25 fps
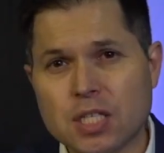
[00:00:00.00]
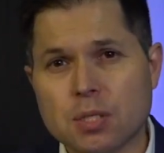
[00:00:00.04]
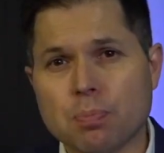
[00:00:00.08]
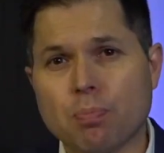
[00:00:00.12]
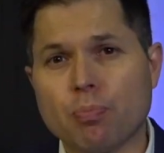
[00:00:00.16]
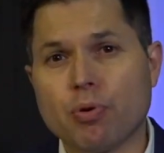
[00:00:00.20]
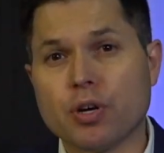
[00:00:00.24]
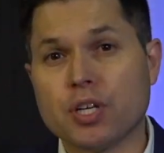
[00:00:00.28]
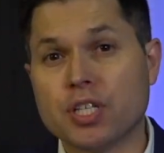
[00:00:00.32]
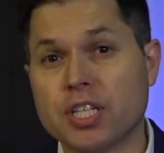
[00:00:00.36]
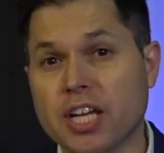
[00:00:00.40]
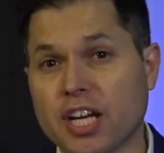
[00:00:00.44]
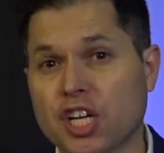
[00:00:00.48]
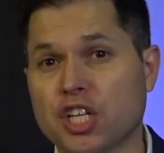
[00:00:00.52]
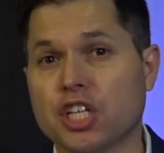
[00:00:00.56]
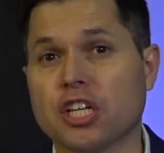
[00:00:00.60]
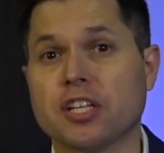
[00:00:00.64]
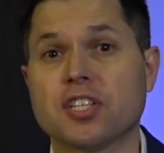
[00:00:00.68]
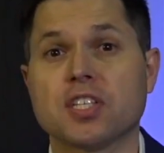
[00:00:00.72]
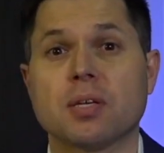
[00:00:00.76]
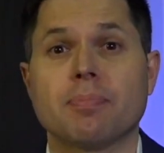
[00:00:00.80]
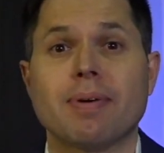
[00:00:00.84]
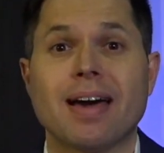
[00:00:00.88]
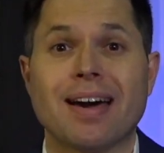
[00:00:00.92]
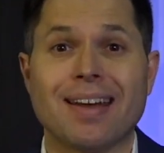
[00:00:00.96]

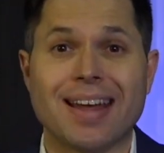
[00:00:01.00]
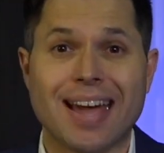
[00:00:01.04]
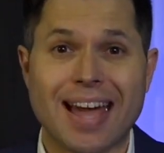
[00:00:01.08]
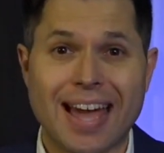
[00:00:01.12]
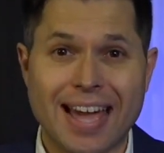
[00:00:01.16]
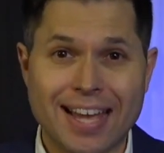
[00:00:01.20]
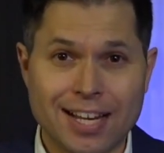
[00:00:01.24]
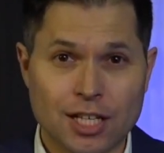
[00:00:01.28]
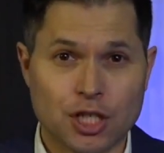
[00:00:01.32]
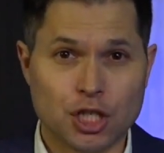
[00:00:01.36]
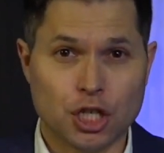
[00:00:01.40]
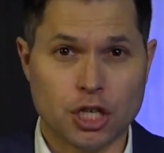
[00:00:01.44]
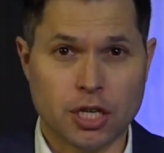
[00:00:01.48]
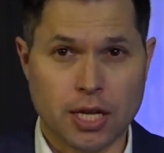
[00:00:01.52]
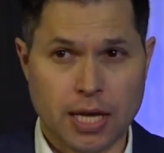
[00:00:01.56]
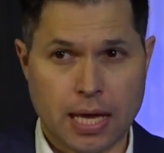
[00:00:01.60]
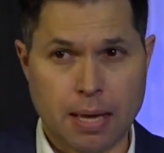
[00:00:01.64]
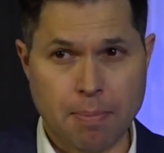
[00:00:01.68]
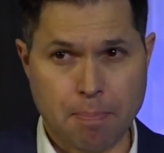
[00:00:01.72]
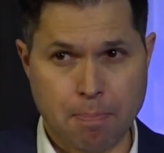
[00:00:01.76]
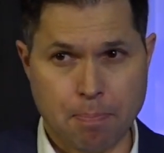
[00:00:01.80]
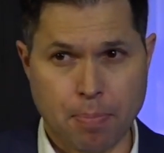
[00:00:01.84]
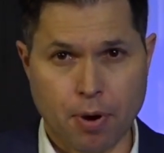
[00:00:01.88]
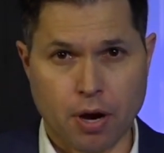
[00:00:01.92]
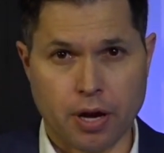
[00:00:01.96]
predictions about ancient
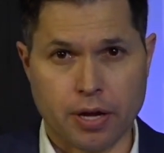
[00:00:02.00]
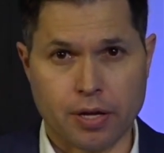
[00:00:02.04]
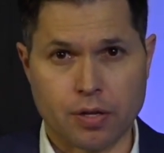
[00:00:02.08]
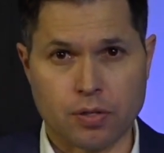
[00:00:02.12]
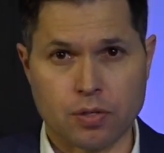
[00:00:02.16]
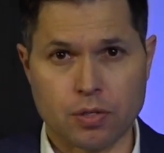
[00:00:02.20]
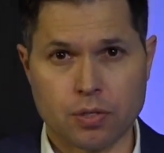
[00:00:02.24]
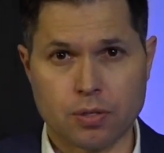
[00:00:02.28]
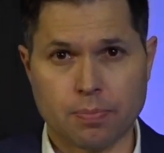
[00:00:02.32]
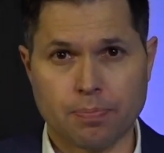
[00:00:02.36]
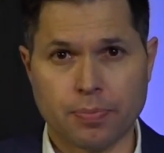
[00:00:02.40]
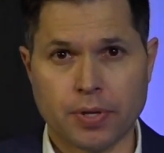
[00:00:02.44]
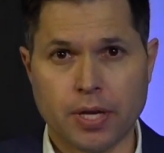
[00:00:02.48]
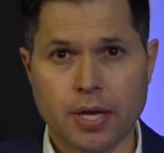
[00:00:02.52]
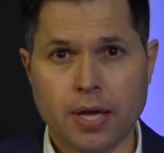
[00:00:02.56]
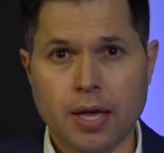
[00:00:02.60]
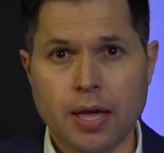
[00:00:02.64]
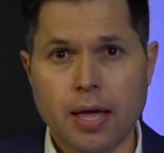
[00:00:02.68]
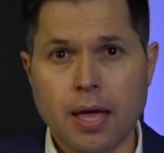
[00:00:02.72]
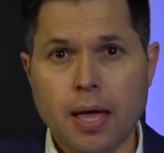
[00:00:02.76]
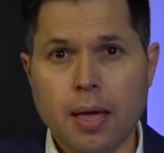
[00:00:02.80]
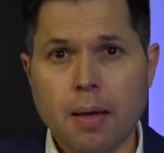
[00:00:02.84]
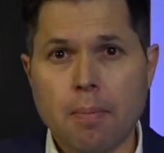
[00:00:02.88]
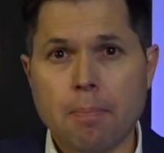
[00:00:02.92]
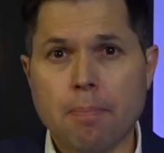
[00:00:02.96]
empires.
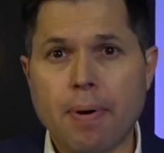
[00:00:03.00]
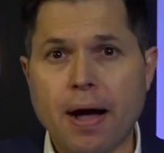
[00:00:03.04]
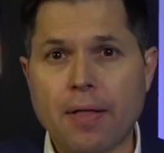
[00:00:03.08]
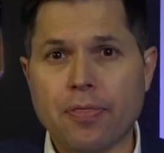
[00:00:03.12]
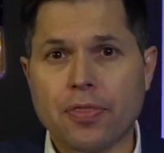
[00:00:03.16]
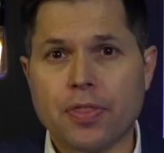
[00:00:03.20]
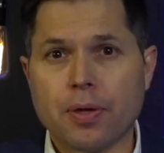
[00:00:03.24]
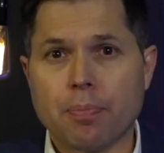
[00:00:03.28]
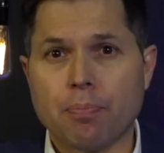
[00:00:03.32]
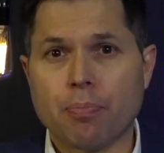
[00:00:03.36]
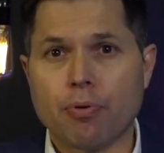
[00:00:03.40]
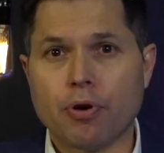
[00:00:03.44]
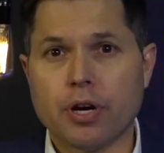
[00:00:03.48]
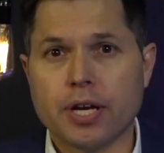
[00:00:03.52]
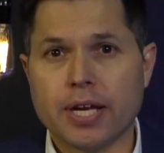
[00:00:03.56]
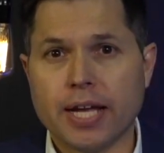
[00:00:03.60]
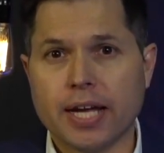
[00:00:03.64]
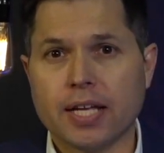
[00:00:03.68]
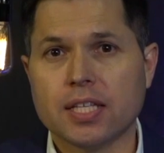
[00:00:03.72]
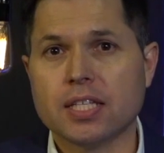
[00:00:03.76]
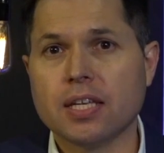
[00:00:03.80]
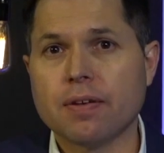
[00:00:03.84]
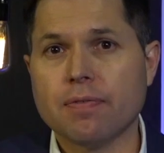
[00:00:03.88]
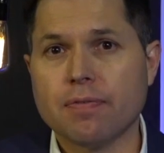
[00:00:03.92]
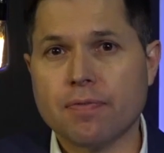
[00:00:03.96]
But the
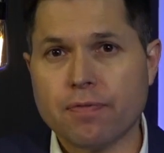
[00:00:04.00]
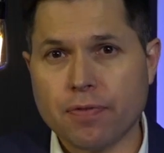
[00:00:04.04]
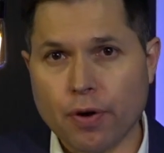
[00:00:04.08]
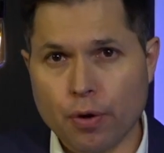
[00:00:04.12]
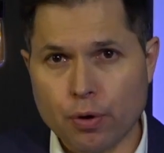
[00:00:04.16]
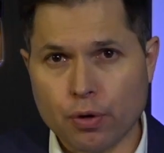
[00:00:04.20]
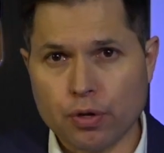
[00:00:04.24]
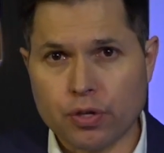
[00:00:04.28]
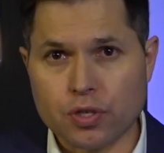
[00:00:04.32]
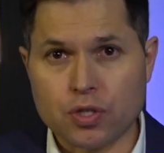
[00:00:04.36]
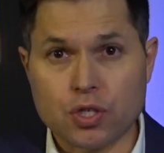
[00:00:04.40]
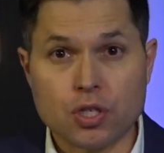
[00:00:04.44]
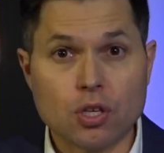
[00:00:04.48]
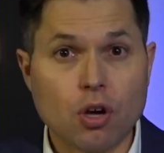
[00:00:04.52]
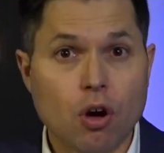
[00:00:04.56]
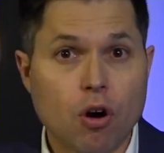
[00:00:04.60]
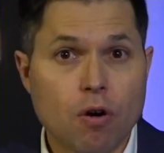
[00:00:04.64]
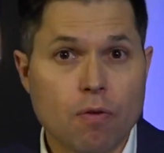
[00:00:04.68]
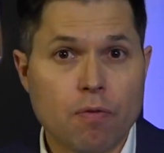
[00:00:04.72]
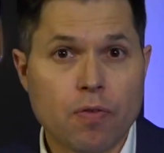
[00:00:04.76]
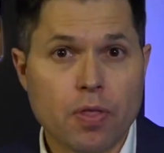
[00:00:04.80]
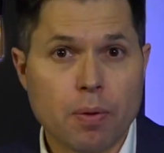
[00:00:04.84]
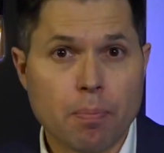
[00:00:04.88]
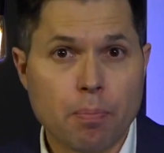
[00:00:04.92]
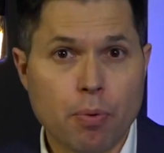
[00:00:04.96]
predictive focus
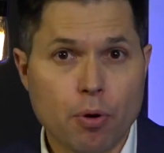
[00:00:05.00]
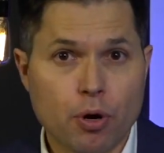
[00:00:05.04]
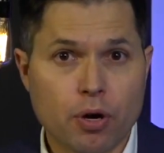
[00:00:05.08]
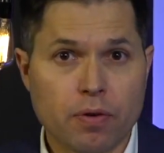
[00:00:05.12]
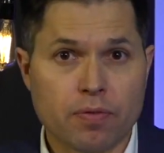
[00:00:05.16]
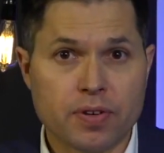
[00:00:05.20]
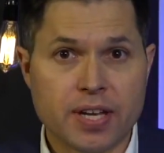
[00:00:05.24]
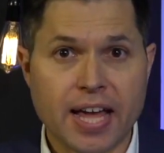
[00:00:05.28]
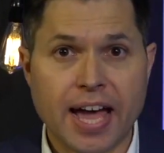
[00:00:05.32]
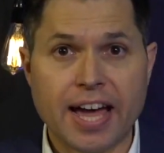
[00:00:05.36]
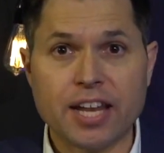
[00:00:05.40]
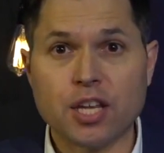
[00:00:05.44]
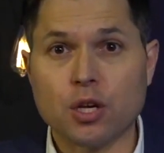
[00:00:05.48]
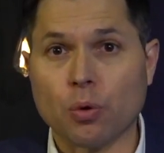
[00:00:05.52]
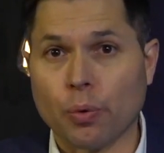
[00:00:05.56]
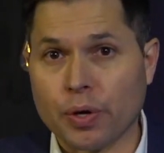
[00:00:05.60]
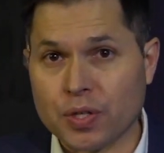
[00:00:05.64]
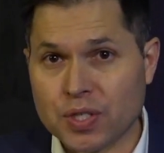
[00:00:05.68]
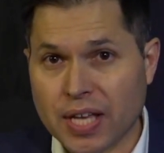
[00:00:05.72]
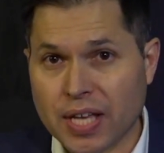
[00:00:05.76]
of the book of Daniel is